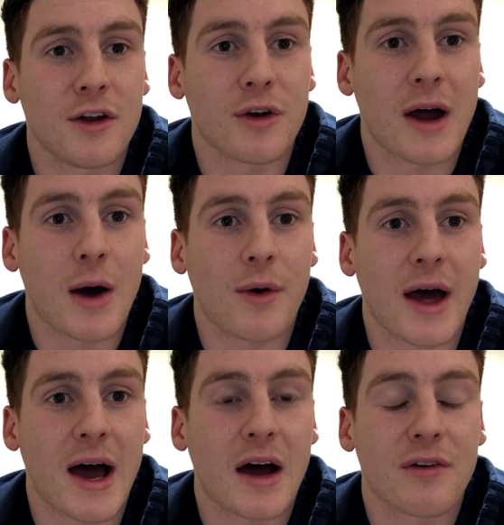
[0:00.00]
another hour
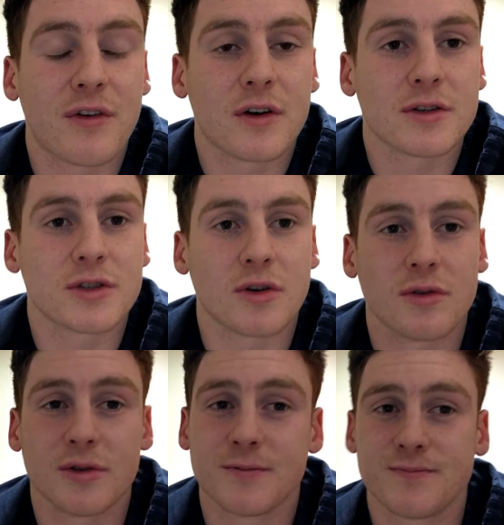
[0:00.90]
and a half,
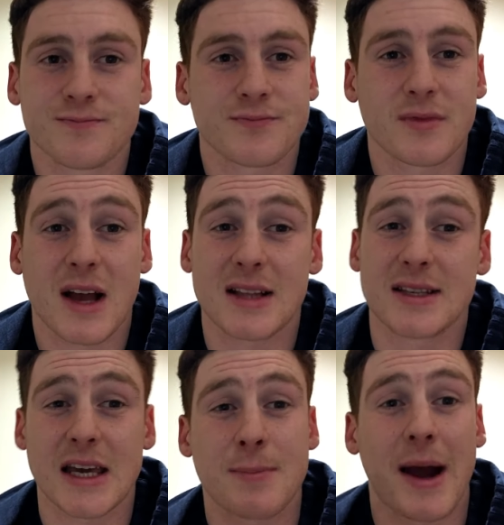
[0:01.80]
so I'll
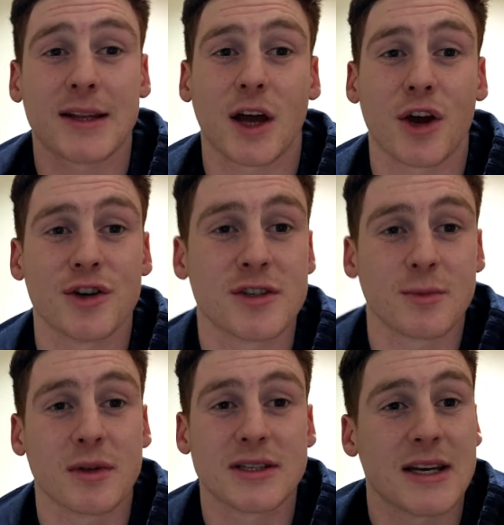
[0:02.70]
see you back at the
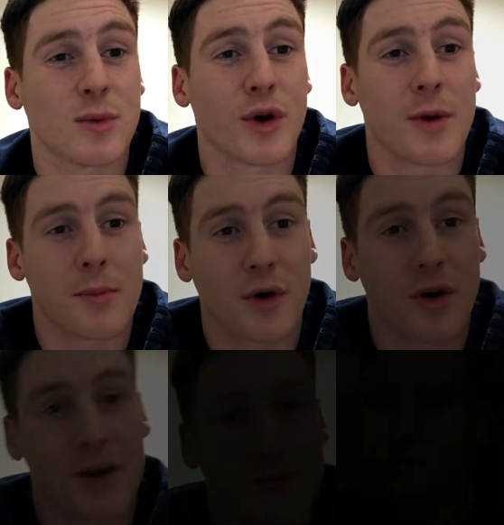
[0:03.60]
house and we'll see what number
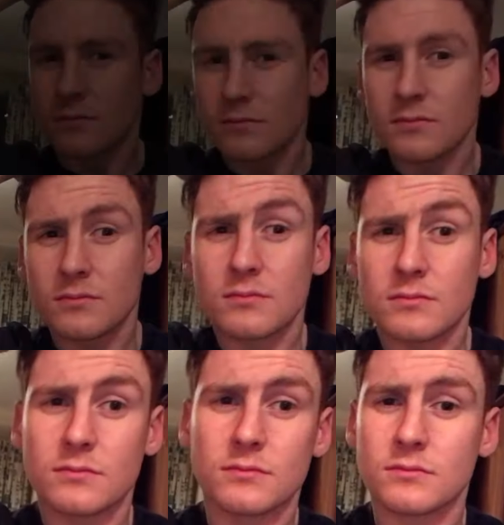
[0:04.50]
we're on.
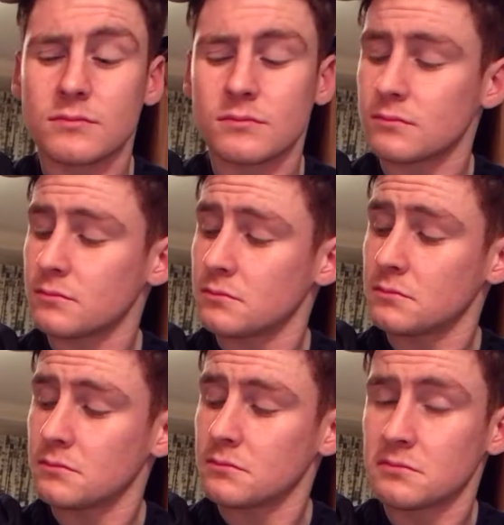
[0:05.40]

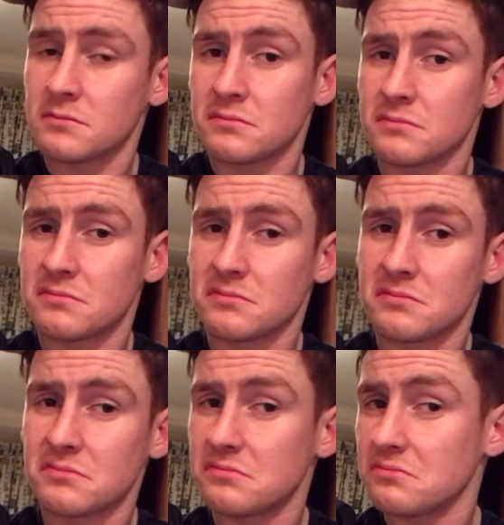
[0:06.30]
People come
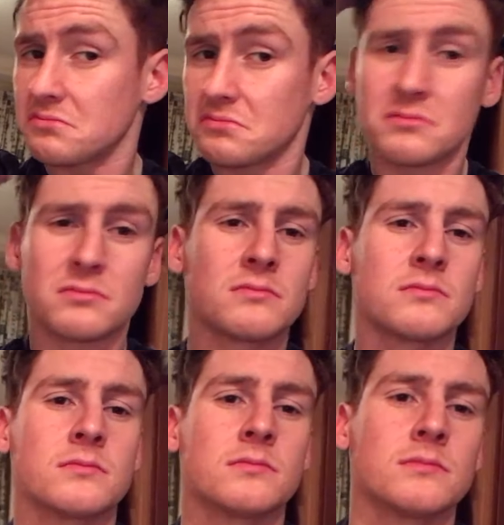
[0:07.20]
and people go.